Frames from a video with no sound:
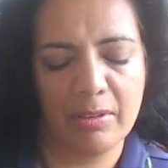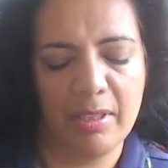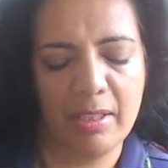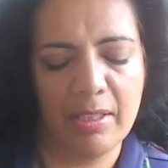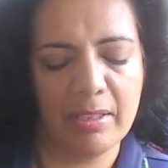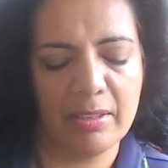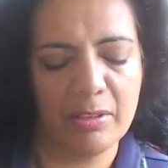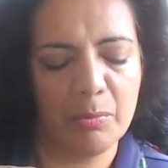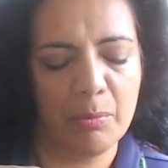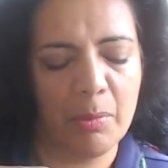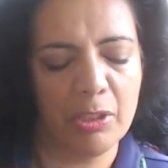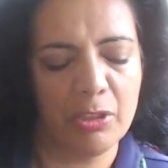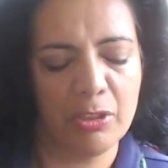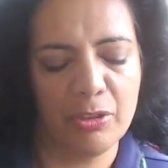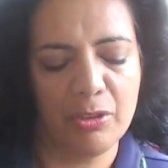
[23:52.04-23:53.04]
Take as
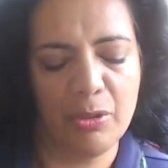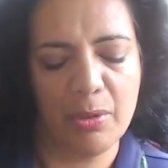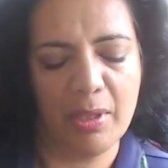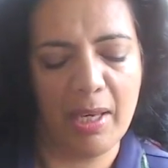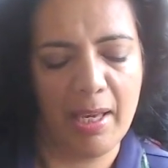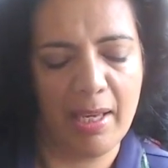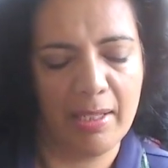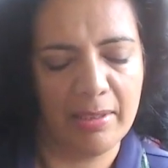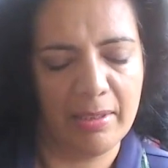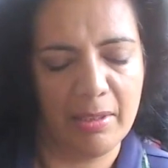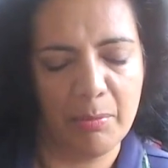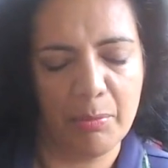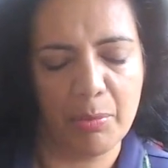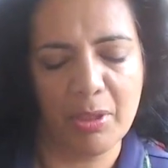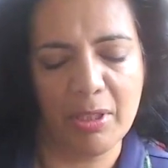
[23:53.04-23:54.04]
much as you can
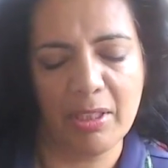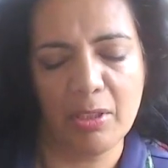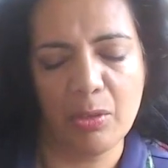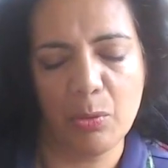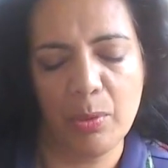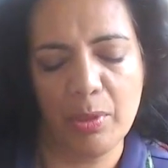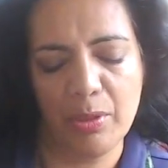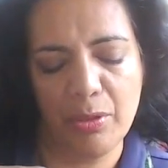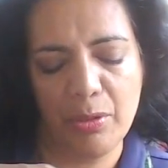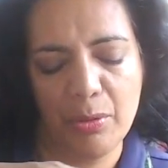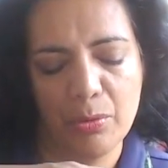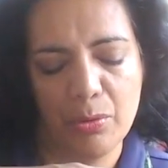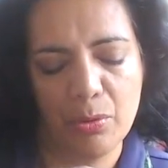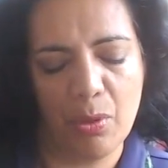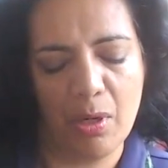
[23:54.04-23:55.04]
and bring it with
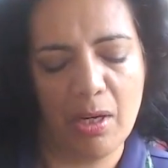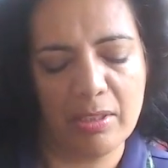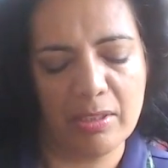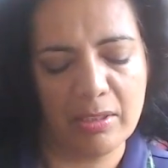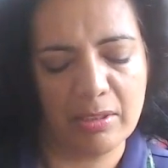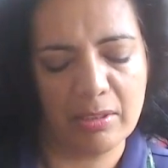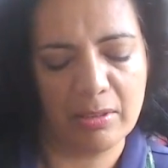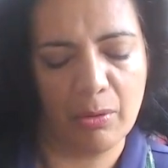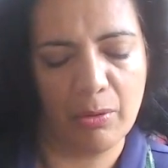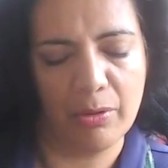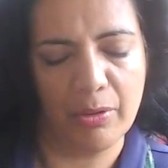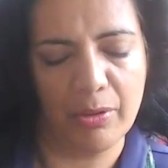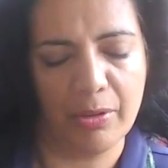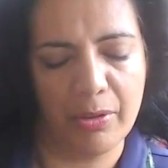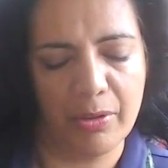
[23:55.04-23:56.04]
you to us
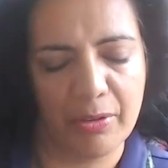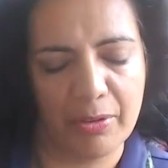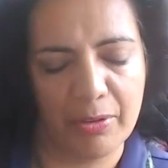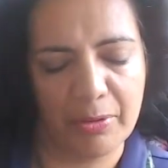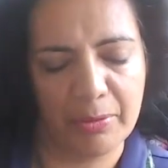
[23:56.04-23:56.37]
on earth